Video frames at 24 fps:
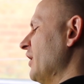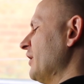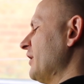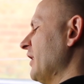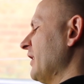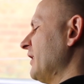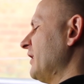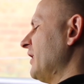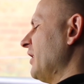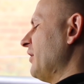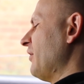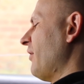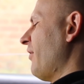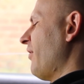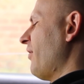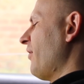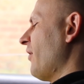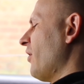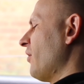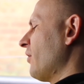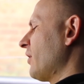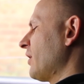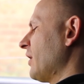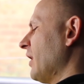at the
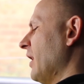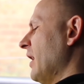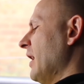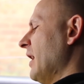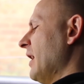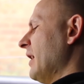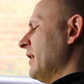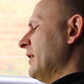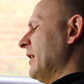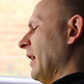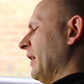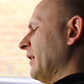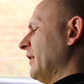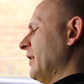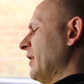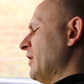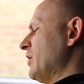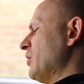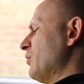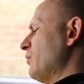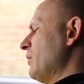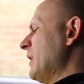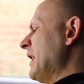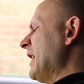thought that the
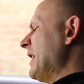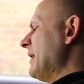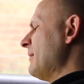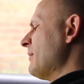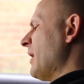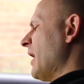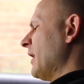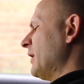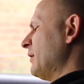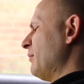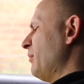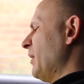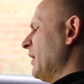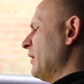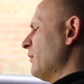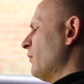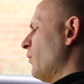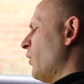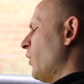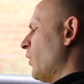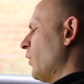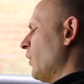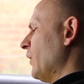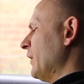dream had been
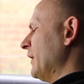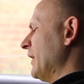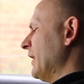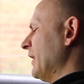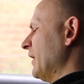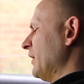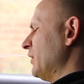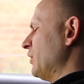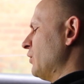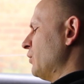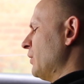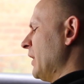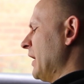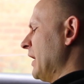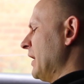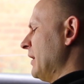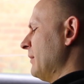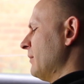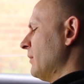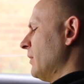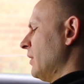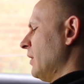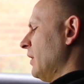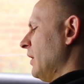more than a
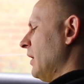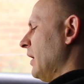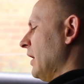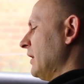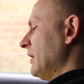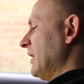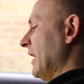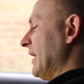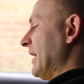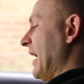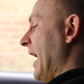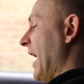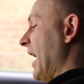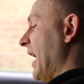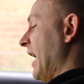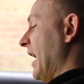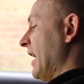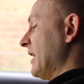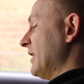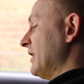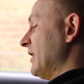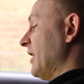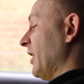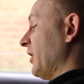dream, that
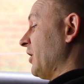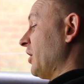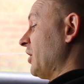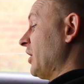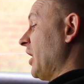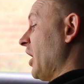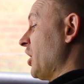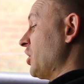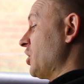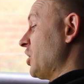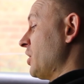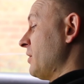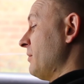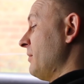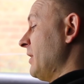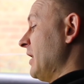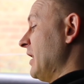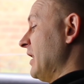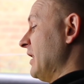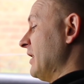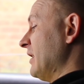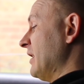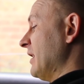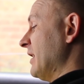hand that touched
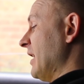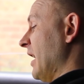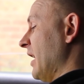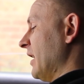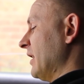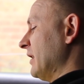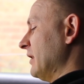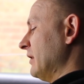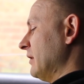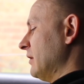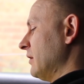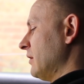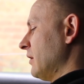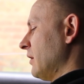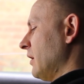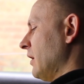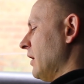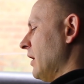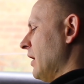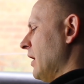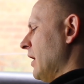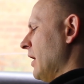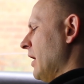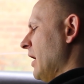me in the night.
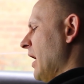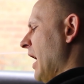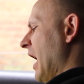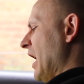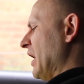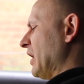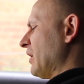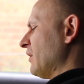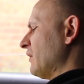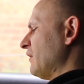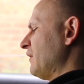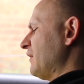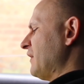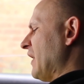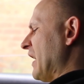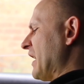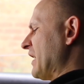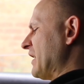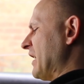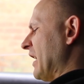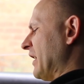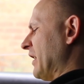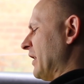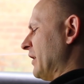I
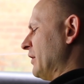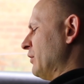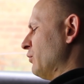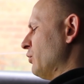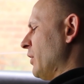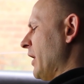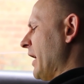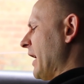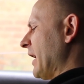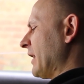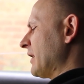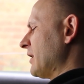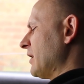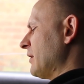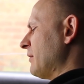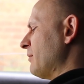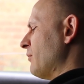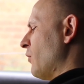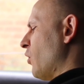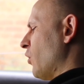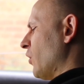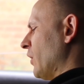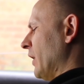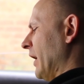confess that I acted
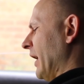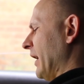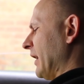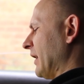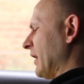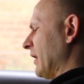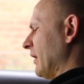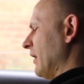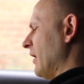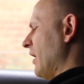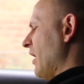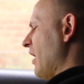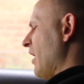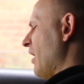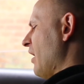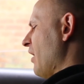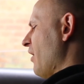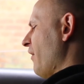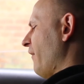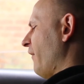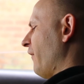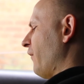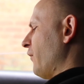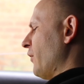more like a
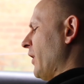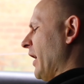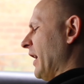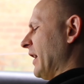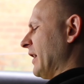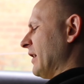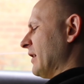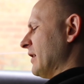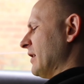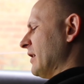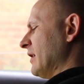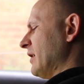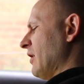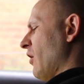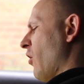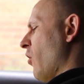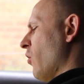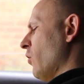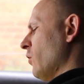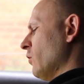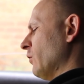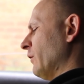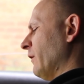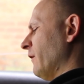frightened
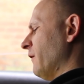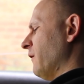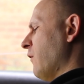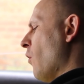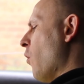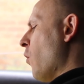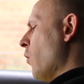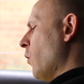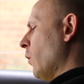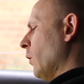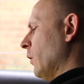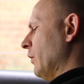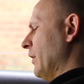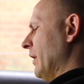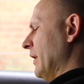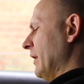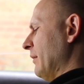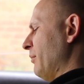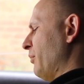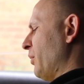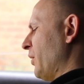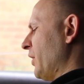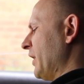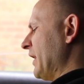old fool
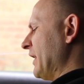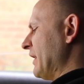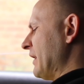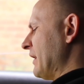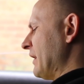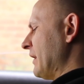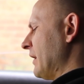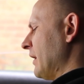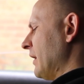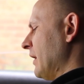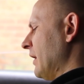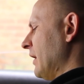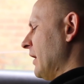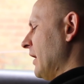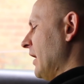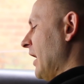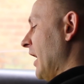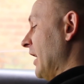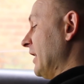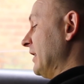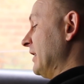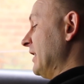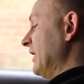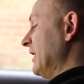than a priest.
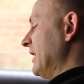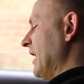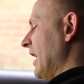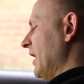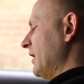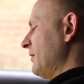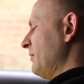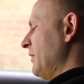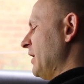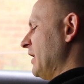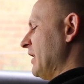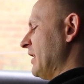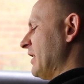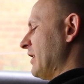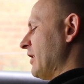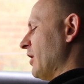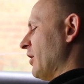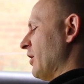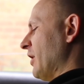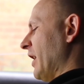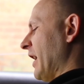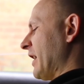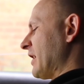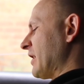I did
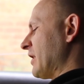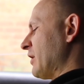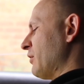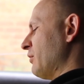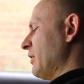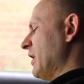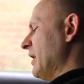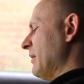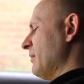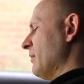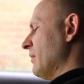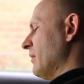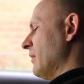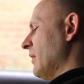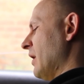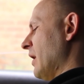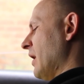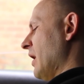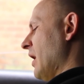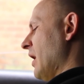administer extreme